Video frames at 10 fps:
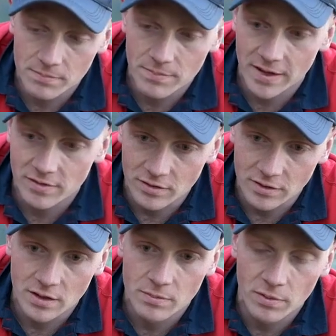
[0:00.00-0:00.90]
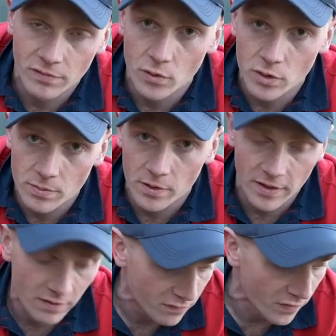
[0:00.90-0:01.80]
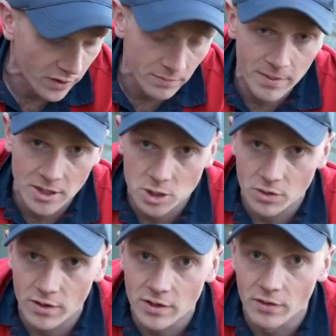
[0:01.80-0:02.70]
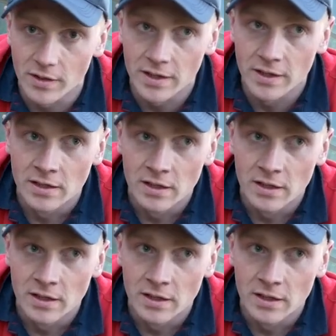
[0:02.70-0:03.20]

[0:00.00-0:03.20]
batten before you put that fine mesh screen on there.